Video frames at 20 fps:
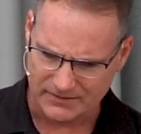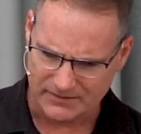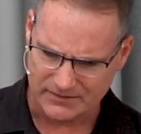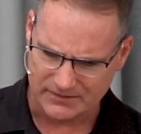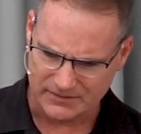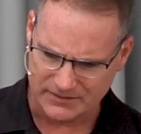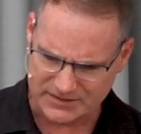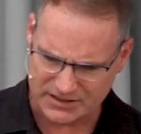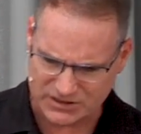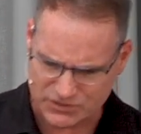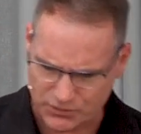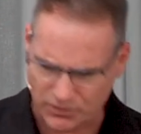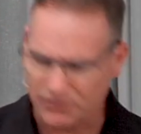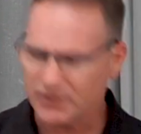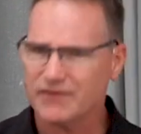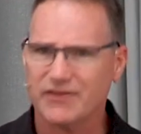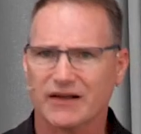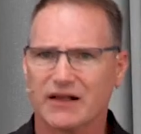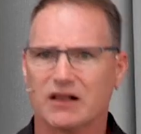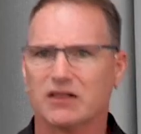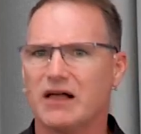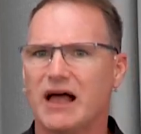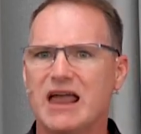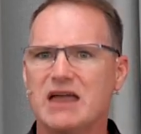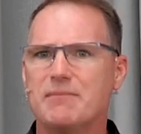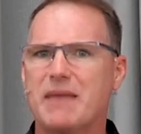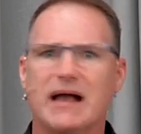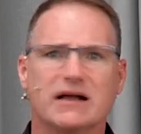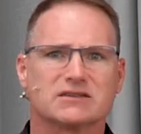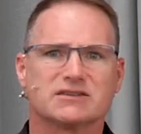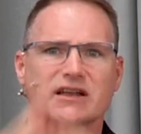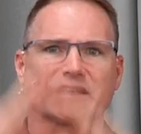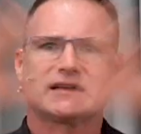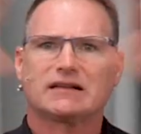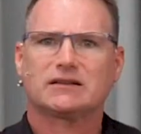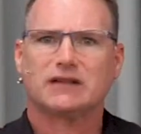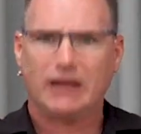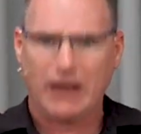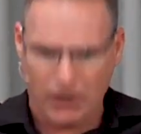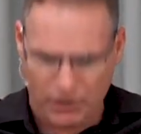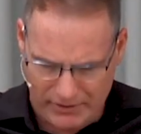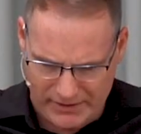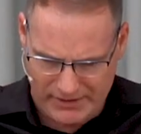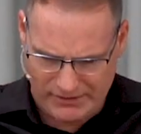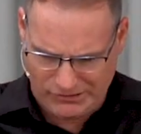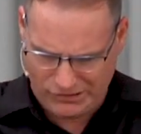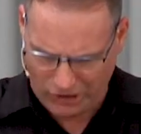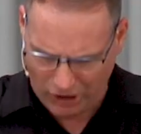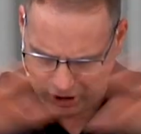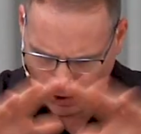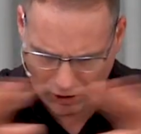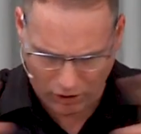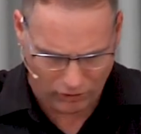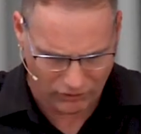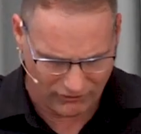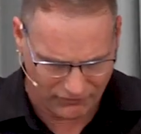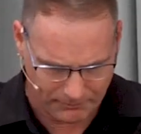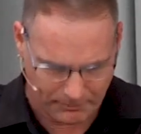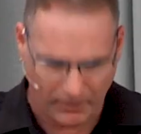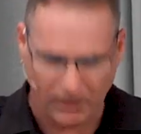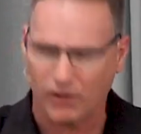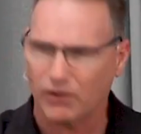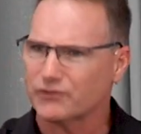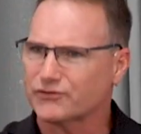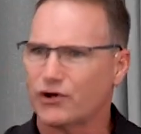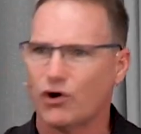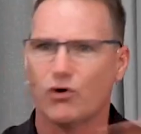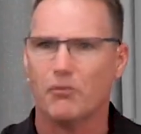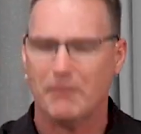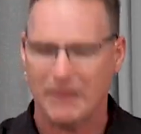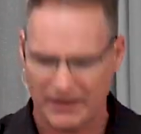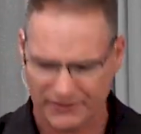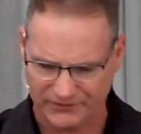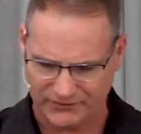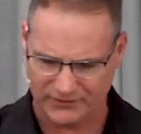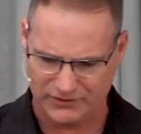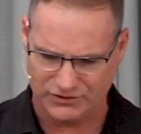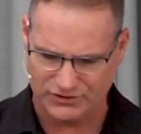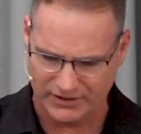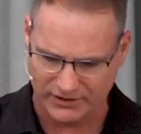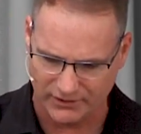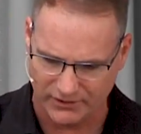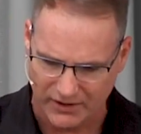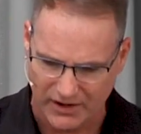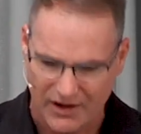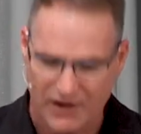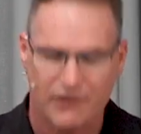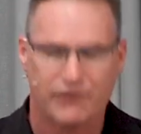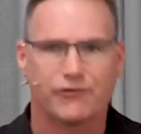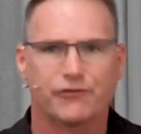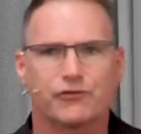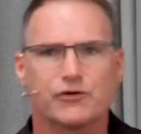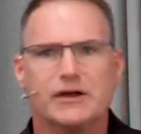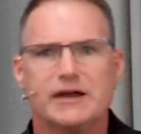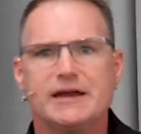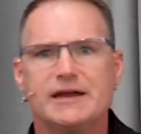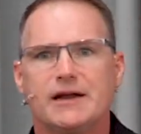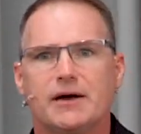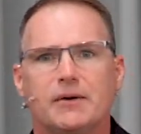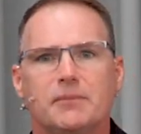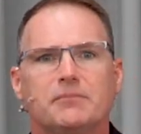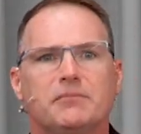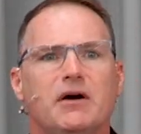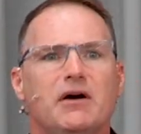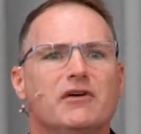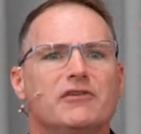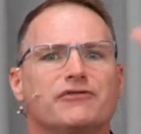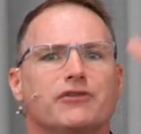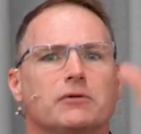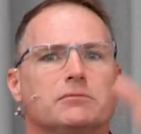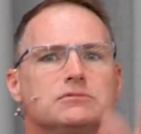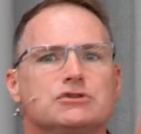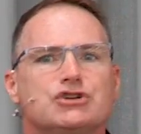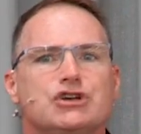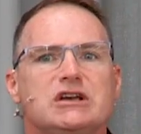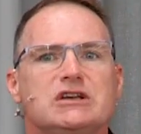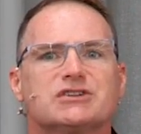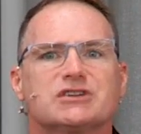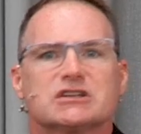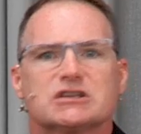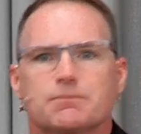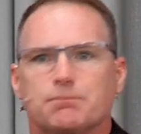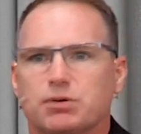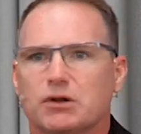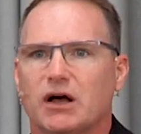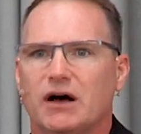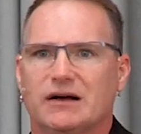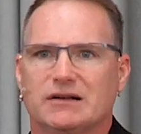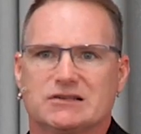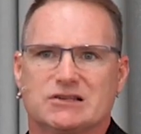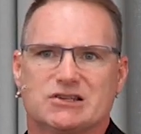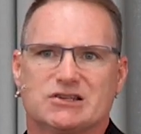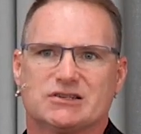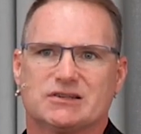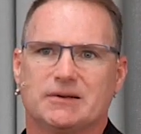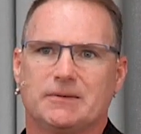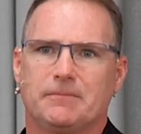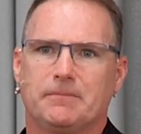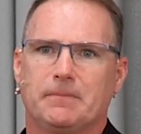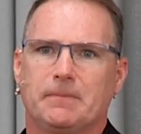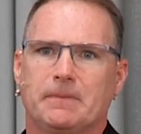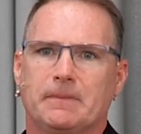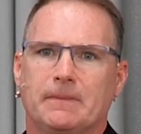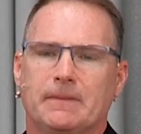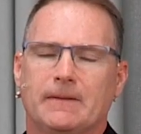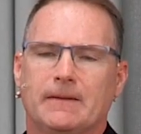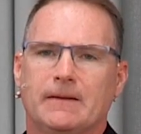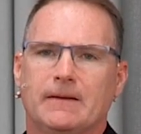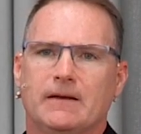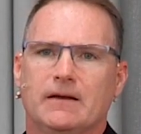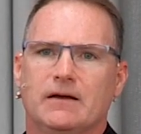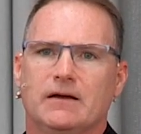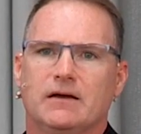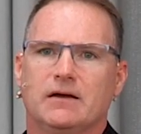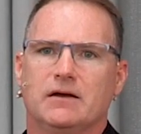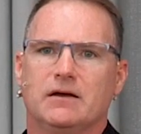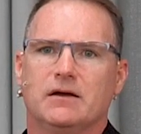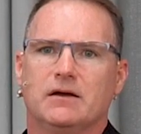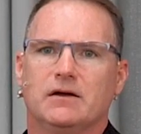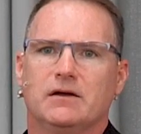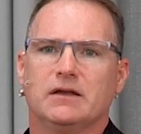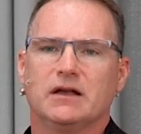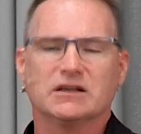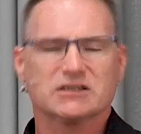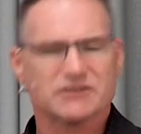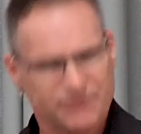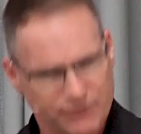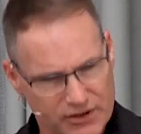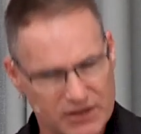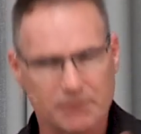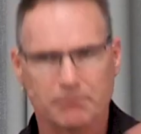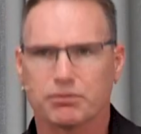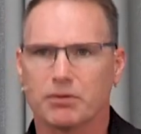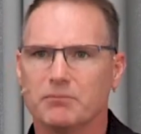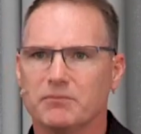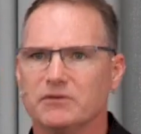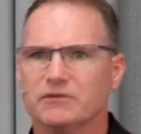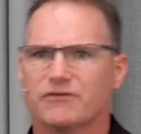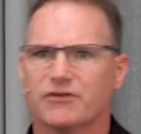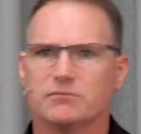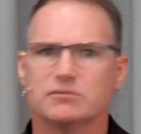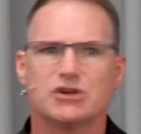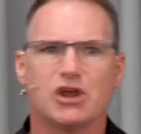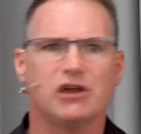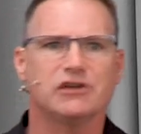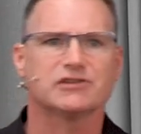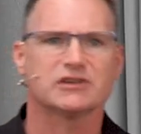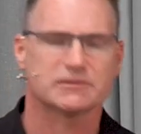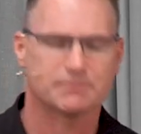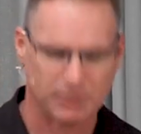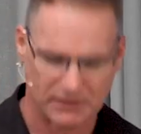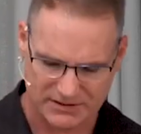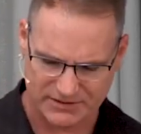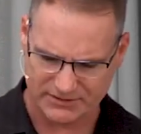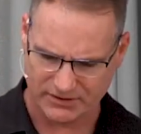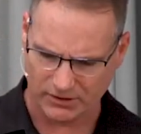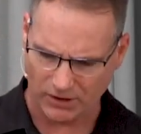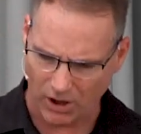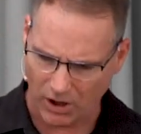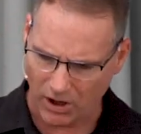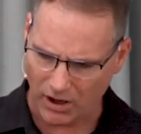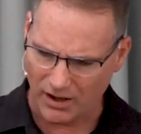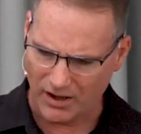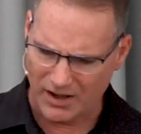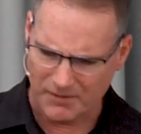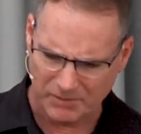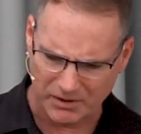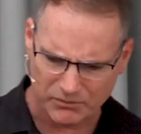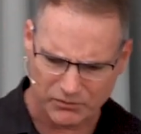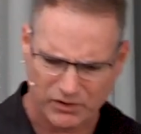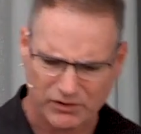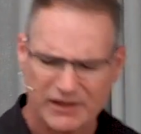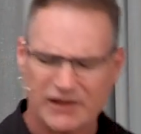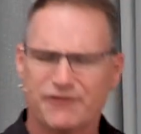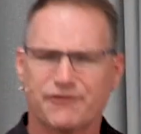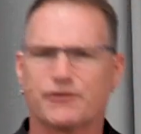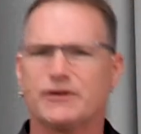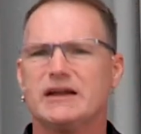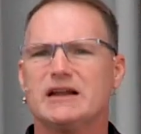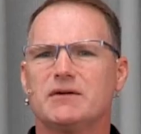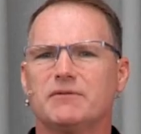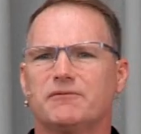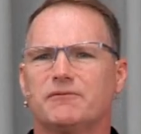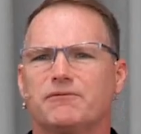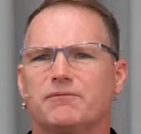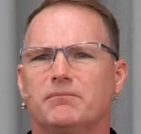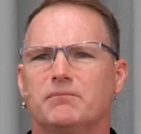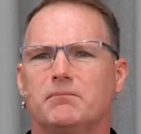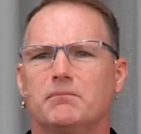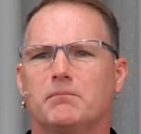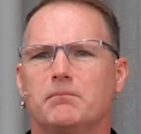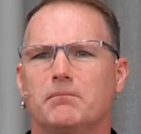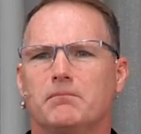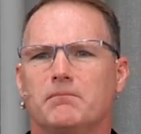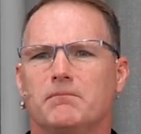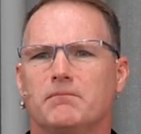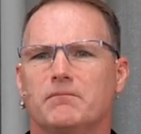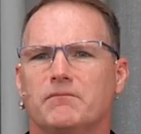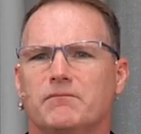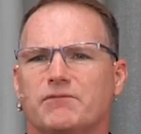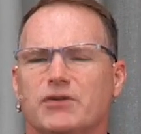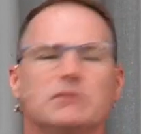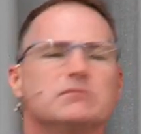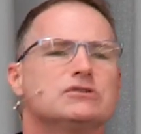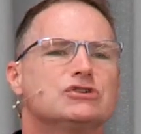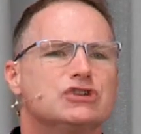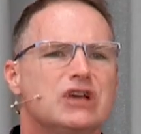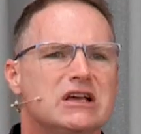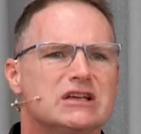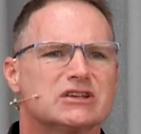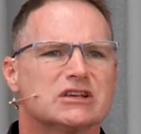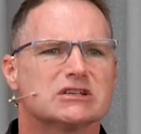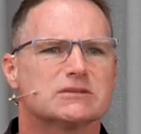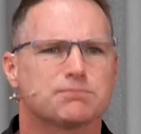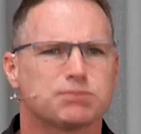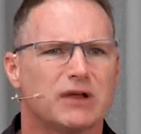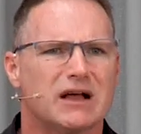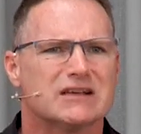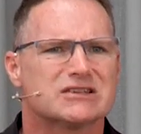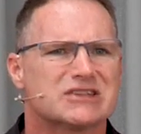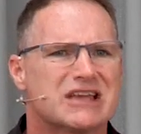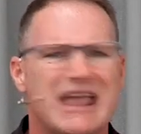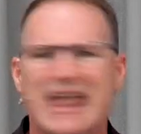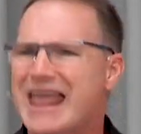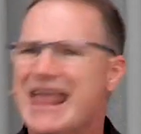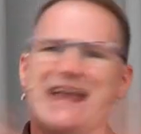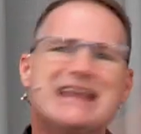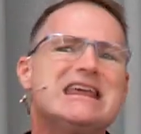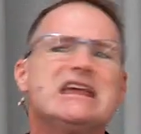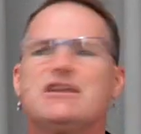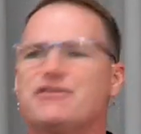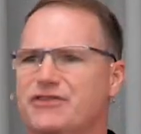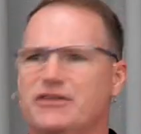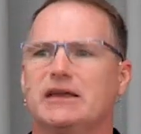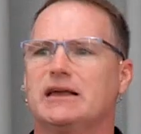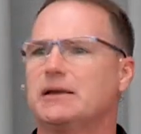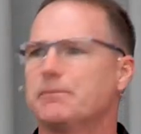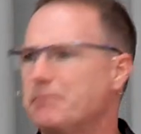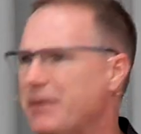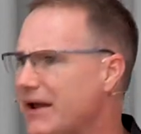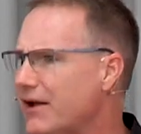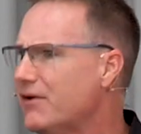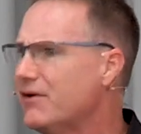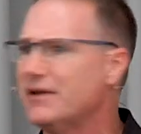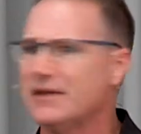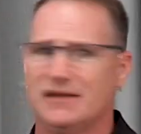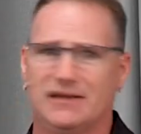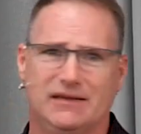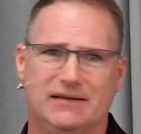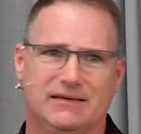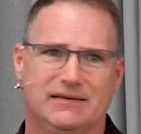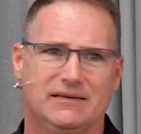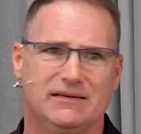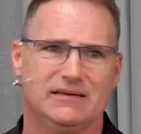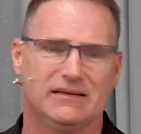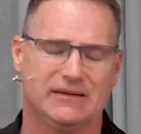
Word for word: This is really the climax, the clarion call of Paul's whole message here freedom from Jesus plus. Yes, freedom from, from Jesus plus the law, but really freedom from Jesus plus anything, period.